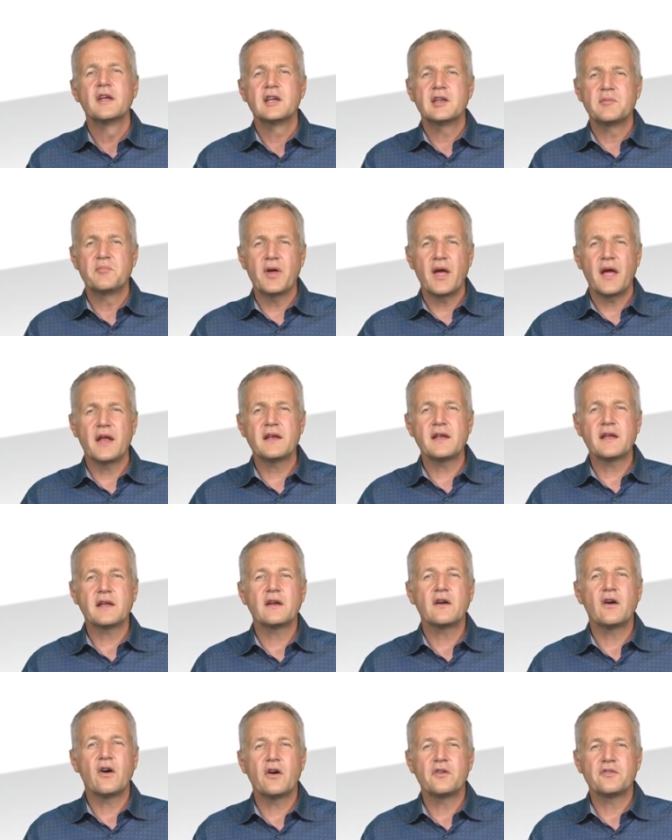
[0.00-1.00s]

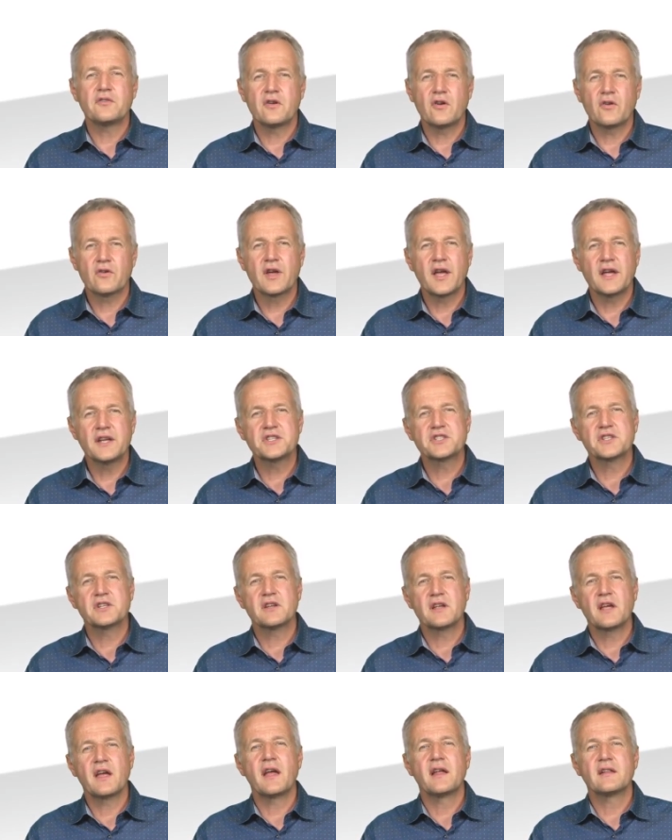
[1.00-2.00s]
depending on the
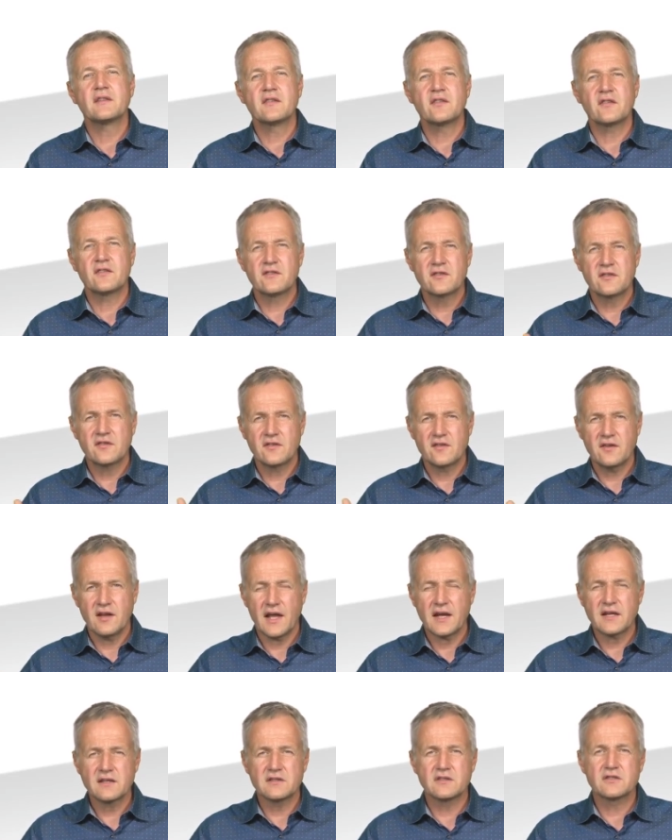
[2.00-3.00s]
location and the
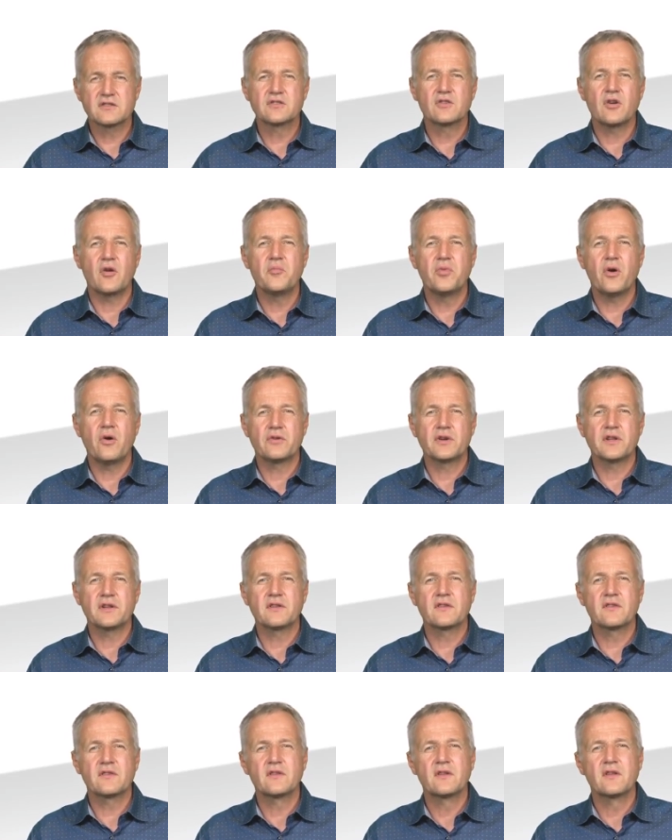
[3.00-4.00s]
selected
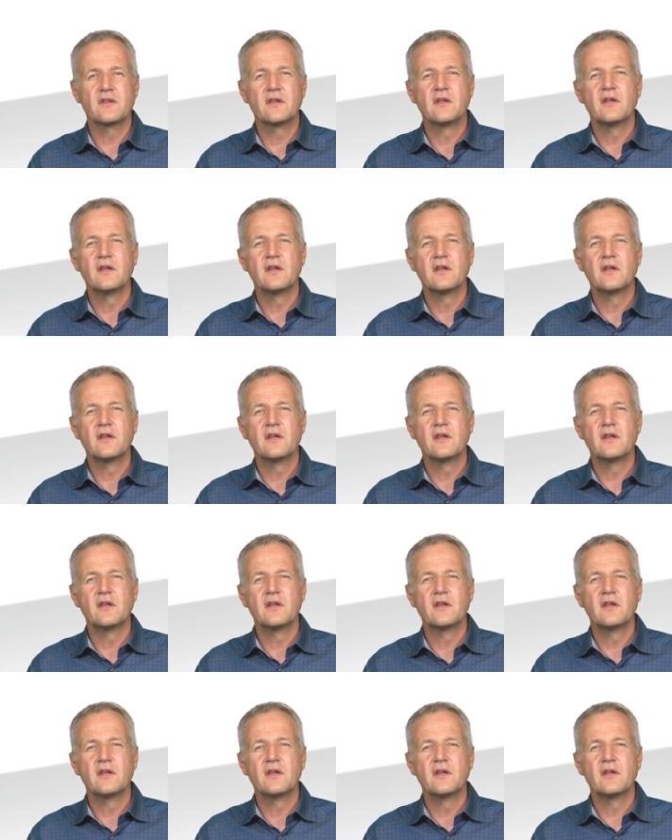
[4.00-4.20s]
components.